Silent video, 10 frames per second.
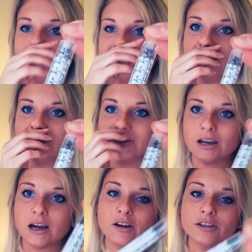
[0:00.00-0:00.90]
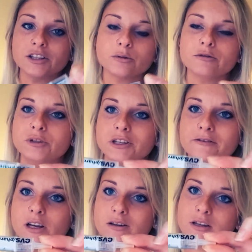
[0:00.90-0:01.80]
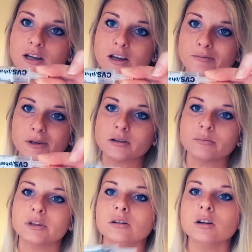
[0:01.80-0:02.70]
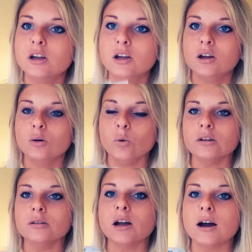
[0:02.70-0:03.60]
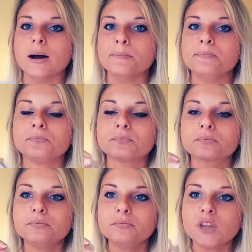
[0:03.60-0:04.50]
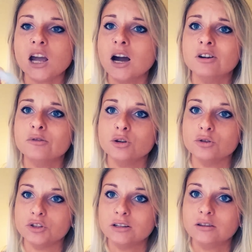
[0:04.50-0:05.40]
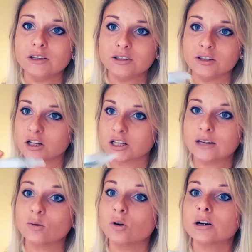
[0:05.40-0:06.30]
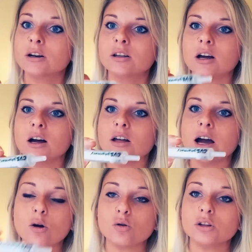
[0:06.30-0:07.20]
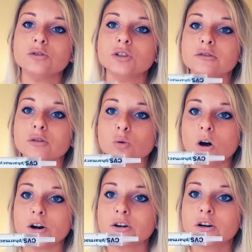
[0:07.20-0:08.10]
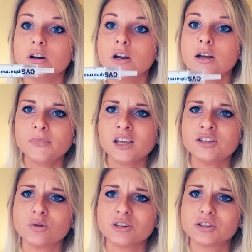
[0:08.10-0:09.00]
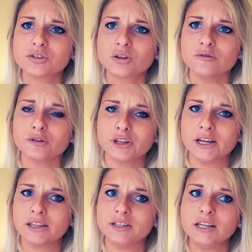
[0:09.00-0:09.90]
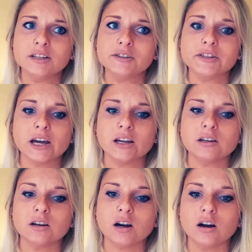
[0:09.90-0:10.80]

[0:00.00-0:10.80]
medicines. I got this one from CVS. They gave me something with it. I've never used it. This is a clean one. I only use this for water. So this is good for like the teas that